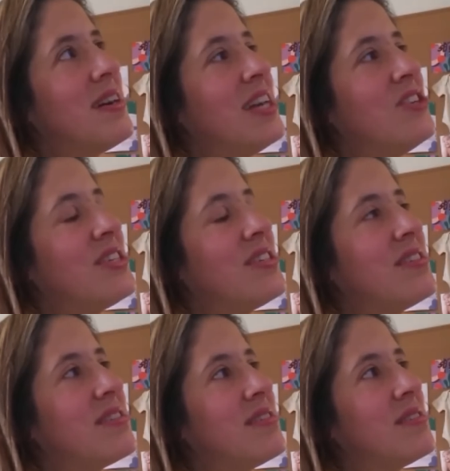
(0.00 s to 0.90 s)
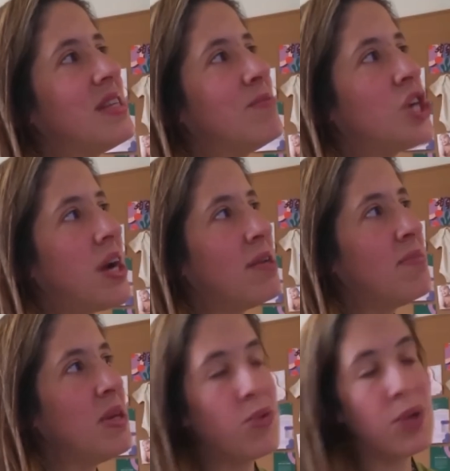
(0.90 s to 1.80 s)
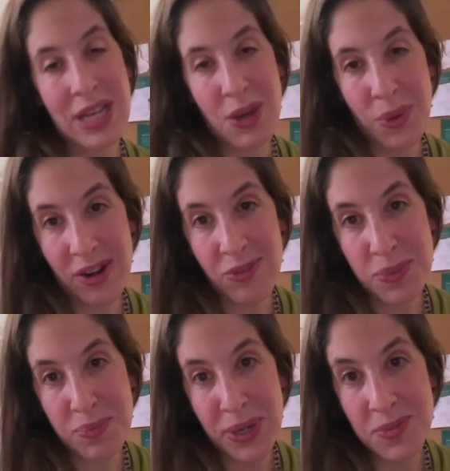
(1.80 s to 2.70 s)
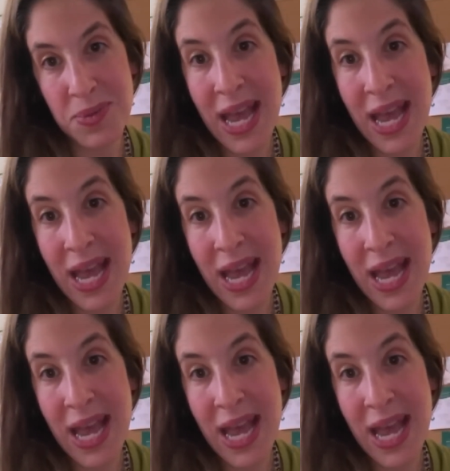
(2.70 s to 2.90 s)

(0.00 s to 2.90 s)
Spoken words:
I just am trying to be really aware of what brings me